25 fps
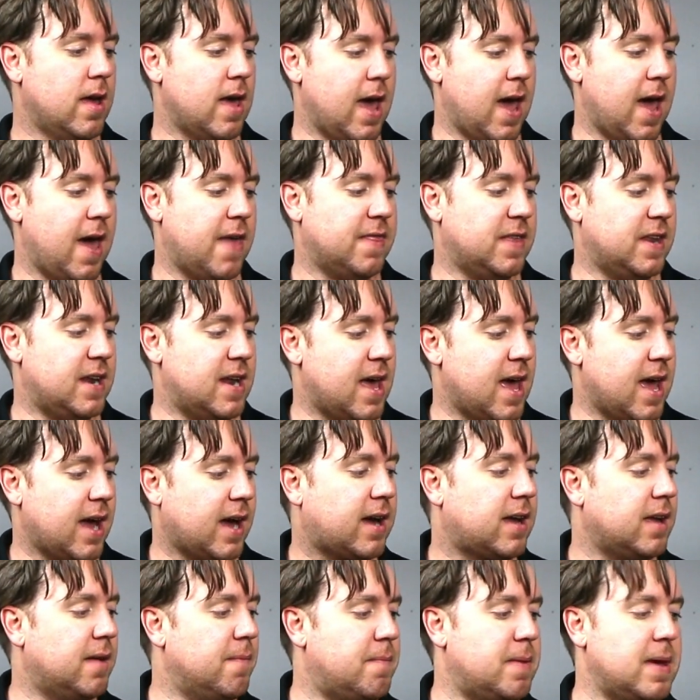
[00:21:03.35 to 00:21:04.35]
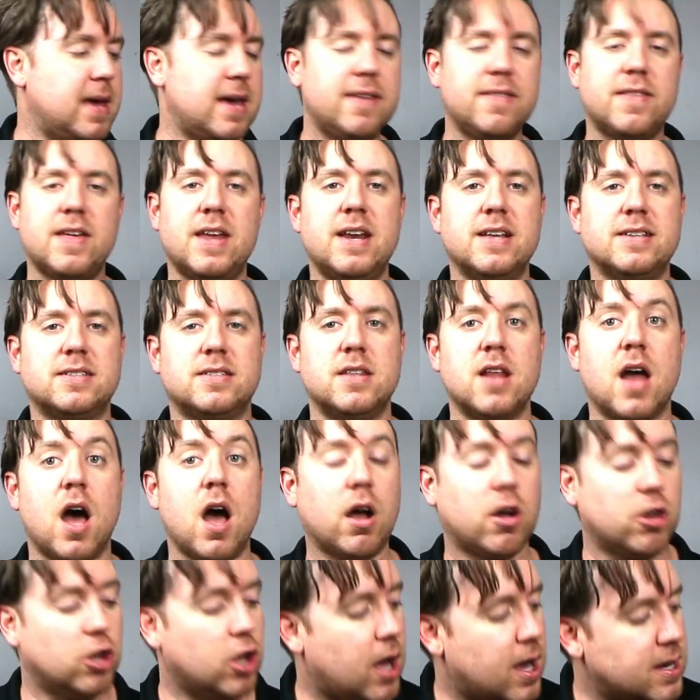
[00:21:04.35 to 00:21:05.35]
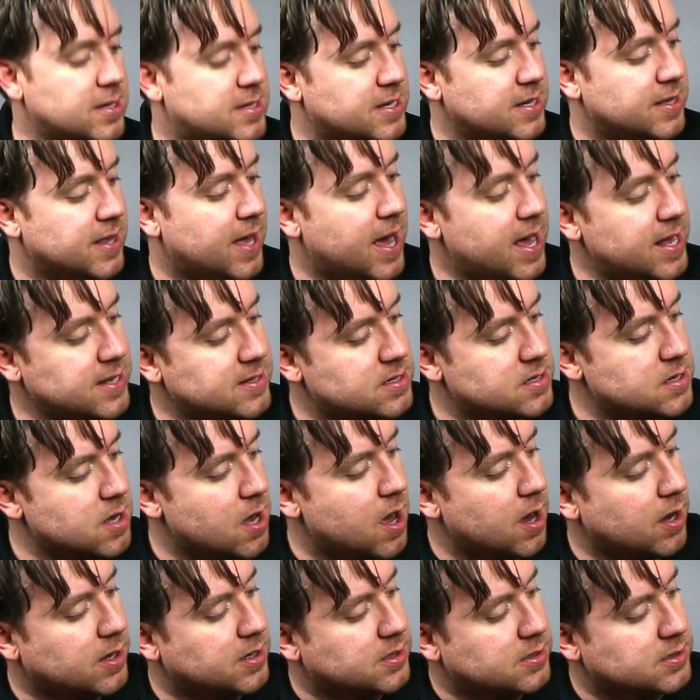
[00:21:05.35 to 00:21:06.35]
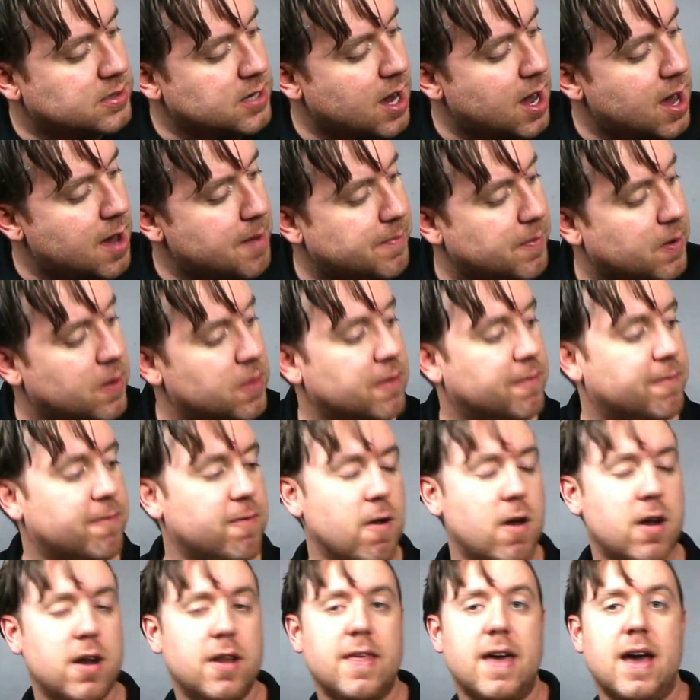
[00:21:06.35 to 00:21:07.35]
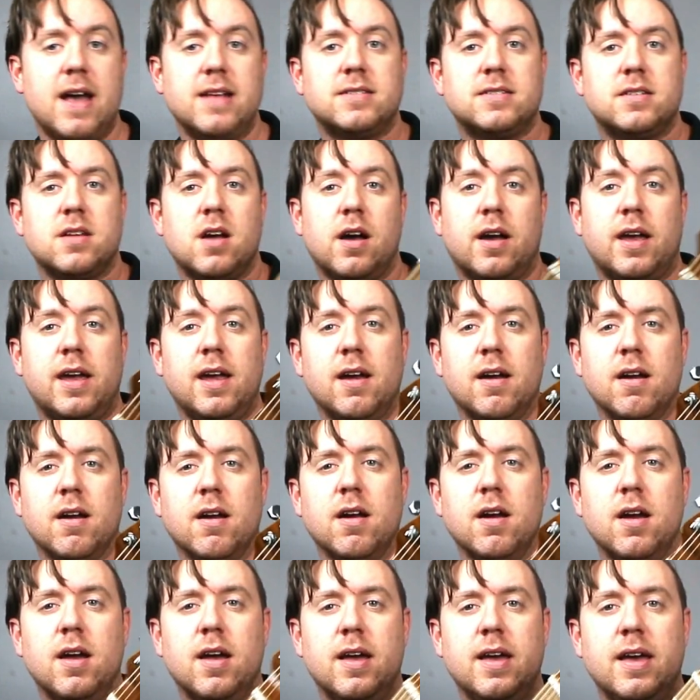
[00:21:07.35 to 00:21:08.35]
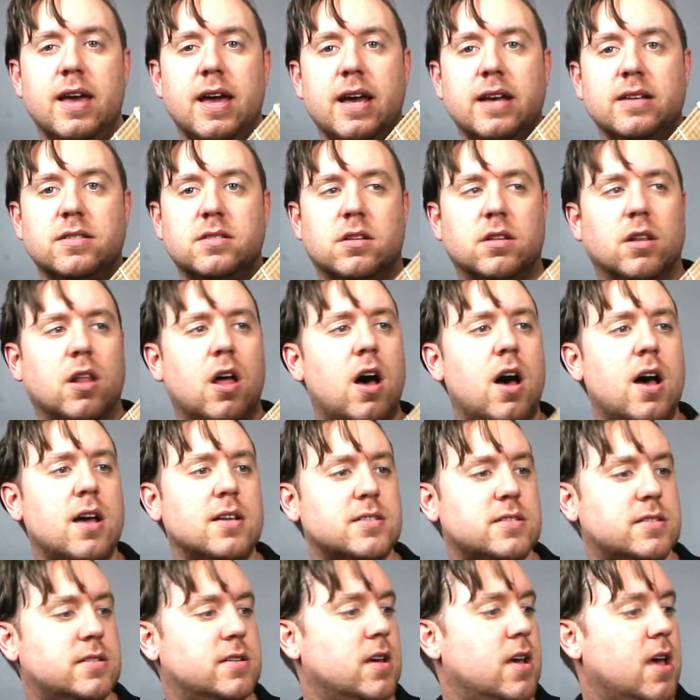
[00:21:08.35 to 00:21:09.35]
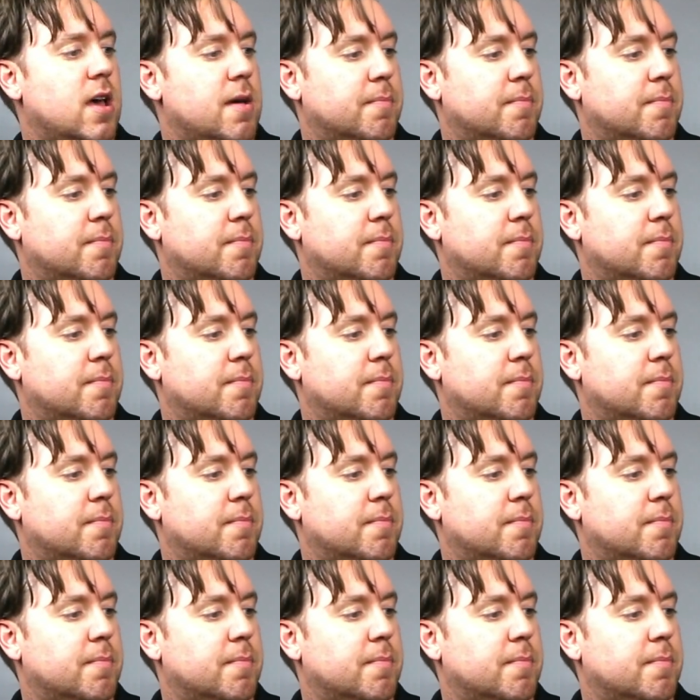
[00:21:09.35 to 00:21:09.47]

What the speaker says: And the neck, being that it's not glossy, the headstock top or the front of the headstock here is glossed,